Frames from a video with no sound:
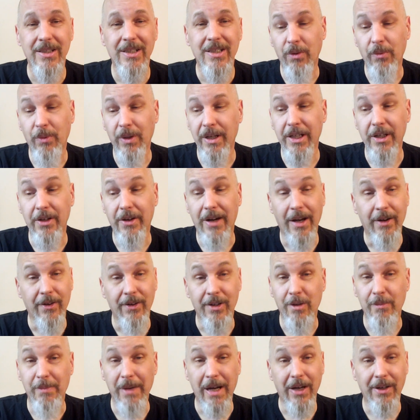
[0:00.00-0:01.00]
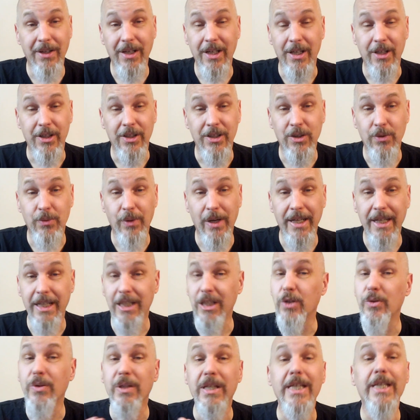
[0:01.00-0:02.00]
But when you're out and about and you're
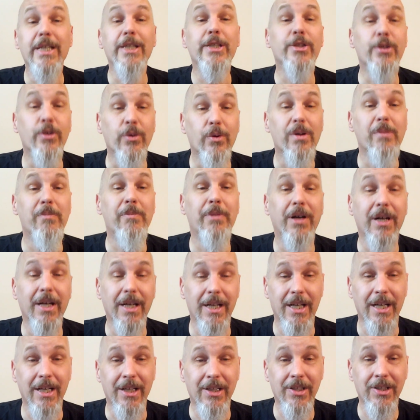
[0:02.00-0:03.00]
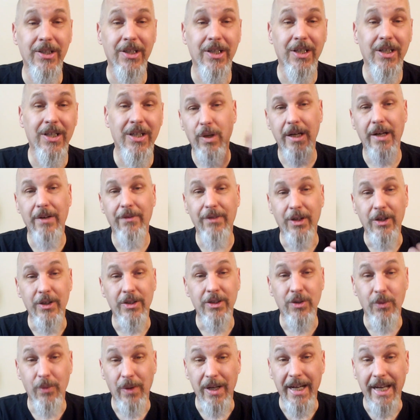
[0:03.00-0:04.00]
sweating, you need to replenish whatever you're
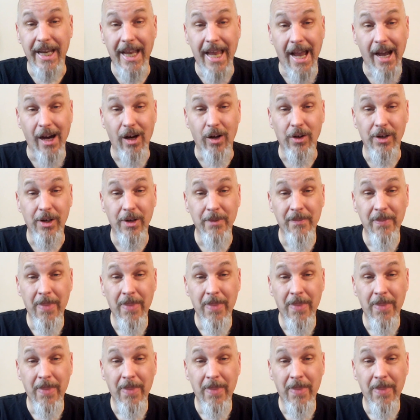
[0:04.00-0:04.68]
sweating out.